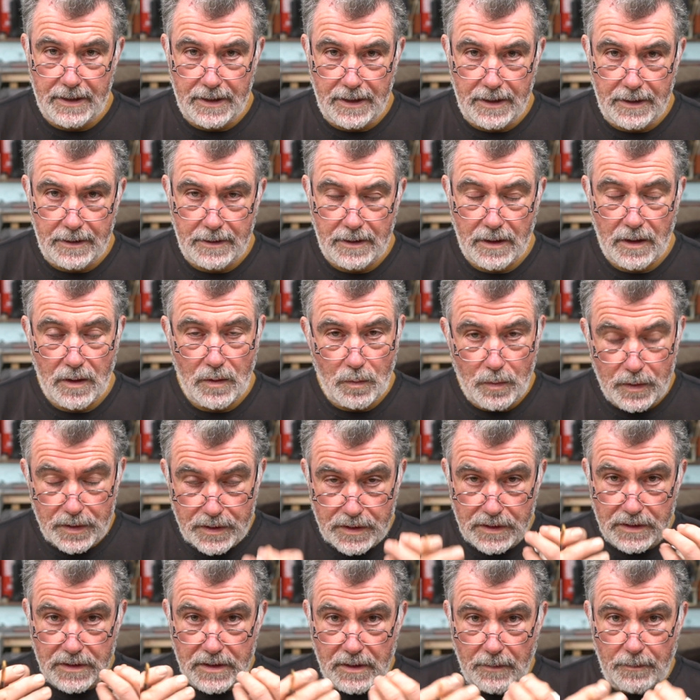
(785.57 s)
in, which
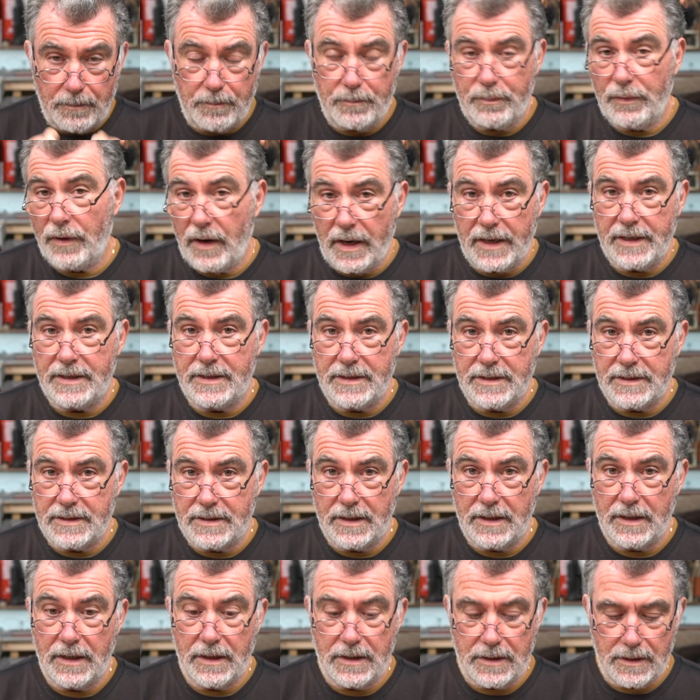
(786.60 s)
is the brightest
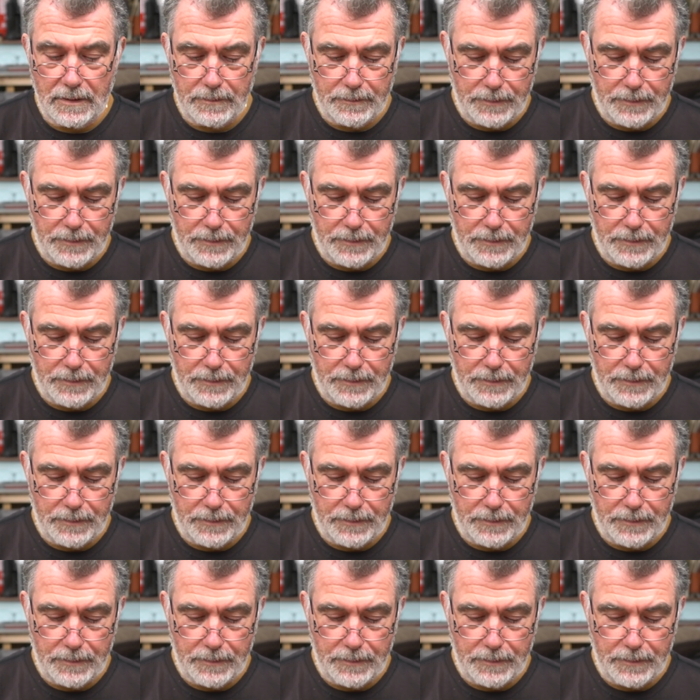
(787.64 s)
thing in the